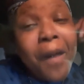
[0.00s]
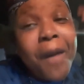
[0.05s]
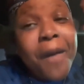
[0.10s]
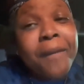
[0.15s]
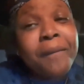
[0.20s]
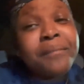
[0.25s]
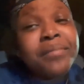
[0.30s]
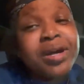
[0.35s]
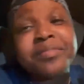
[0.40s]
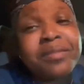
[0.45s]

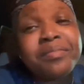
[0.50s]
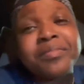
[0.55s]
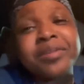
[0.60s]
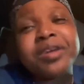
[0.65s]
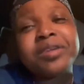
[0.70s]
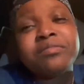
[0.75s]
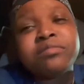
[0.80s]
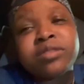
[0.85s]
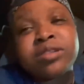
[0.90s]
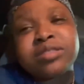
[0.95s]
But,
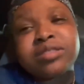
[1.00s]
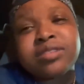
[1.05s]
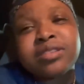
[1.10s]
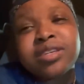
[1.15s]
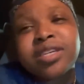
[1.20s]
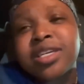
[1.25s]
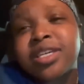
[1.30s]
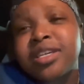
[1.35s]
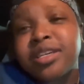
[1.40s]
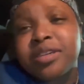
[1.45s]
man, once
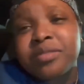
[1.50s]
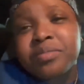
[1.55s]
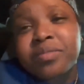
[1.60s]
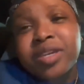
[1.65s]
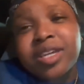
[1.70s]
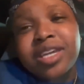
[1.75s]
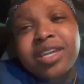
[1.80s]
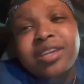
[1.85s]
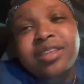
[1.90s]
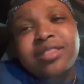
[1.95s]
again,
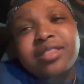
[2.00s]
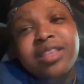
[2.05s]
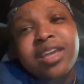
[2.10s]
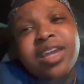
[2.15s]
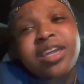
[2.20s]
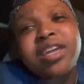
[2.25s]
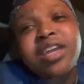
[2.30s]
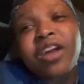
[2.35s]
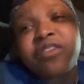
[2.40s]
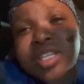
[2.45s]
man,
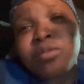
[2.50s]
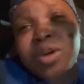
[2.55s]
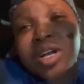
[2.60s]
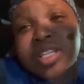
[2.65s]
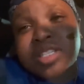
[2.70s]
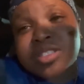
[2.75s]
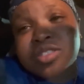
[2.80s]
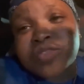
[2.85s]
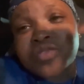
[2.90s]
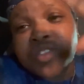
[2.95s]
thank y'all for
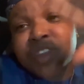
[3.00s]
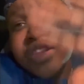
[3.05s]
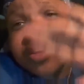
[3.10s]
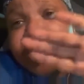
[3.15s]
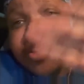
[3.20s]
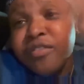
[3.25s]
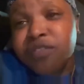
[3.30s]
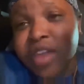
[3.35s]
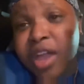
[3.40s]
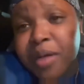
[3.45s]
watching this video.
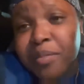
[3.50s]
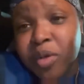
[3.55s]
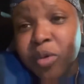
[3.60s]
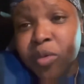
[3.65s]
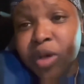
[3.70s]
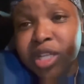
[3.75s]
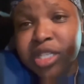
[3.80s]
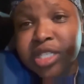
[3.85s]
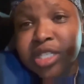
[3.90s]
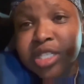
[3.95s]
If y'all been
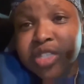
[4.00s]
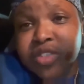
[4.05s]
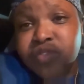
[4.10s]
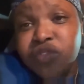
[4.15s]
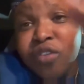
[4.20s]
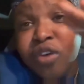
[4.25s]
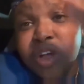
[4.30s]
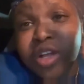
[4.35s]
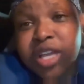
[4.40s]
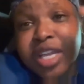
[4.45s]
watching this
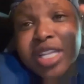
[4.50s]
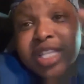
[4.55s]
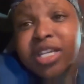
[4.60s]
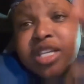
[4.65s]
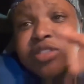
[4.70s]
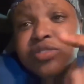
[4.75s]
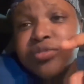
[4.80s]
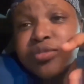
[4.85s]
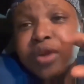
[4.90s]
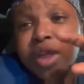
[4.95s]
far, hit that
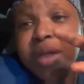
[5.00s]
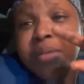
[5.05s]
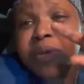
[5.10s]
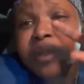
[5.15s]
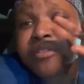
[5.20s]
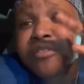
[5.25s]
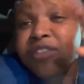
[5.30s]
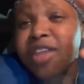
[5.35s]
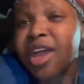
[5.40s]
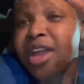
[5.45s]
subscribe
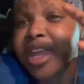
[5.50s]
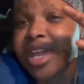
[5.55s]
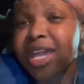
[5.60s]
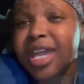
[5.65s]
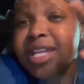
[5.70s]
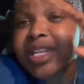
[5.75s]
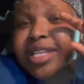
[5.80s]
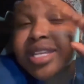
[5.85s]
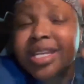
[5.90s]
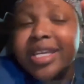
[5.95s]
button if y'all
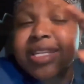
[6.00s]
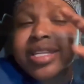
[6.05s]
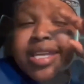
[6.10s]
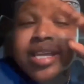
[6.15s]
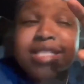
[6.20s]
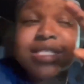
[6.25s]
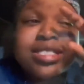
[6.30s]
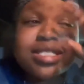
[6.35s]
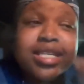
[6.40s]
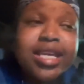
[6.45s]
ain't did
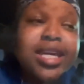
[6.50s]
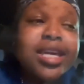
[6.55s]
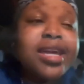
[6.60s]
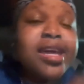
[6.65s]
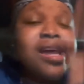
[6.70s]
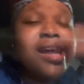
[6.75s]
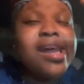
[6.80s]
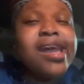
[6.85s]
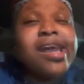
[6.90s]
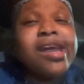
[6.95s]
that yet.
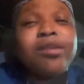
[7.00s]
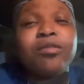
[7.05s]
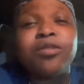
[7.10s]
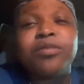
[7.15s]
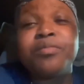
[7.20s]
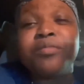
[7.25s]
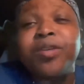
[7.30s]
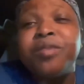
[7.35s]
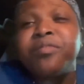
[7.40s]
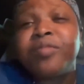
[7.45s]
And
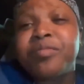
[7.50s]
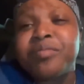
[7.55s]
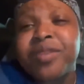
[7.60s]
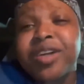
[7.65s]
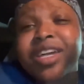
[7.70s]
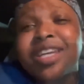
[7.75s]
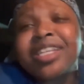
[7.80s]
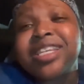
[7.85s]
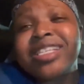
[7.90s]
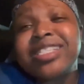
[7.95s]
remember,
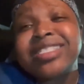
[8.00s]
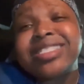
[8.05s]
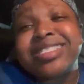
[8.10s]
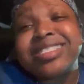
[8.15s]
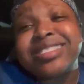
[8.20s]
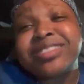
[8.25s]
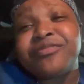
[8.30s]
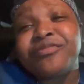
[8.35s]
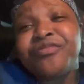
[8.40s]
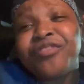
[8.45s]
man, this
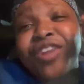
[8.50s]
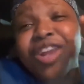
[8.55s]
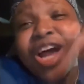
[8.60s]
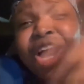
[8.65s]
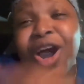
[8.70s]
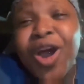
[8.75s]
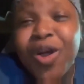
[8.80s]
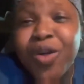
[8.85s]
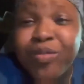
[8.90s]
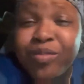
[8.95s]
is
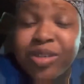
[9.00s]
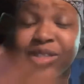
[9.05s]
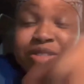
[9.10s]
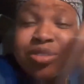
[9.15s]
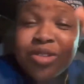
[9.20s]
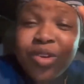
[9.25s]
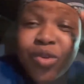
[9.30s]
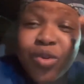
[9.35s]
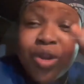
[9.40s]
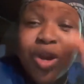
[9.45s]
Vlogmas.
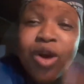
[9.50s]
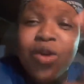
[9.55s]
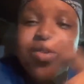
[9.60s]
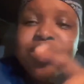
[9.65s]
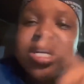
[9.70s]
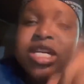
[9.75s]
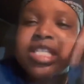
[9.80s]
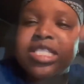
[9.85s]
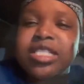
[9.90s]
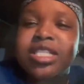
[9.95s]
So go
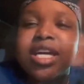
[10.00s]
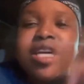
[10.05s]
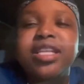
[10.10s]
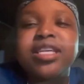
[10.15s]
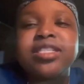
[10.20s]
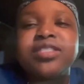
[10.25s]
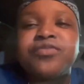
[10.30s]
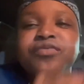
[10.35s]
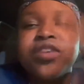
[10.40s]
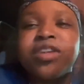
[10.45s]
ahead and share
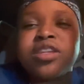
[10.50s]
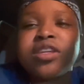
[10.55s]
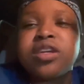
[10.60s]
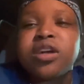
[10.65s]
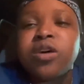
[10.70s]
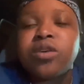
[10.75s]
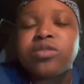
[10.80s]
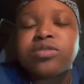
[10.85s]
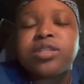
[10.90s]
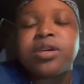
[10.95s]
these
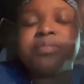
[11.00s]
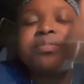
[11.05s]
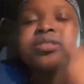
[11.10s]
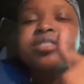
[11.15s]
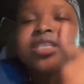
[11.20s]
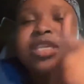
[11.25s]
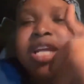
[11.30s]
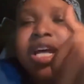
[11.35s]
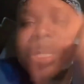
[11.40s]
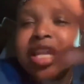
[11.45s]
videos. Help
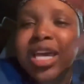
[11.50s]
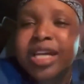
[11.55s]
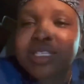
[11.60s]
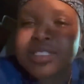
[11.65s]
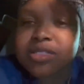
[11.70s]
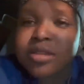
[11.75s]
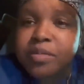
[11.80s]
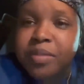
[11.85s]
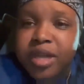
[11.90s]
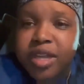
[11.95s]
us get our
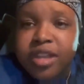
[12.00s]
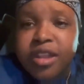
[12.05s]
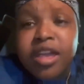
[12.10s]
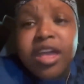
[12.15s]
likes up. And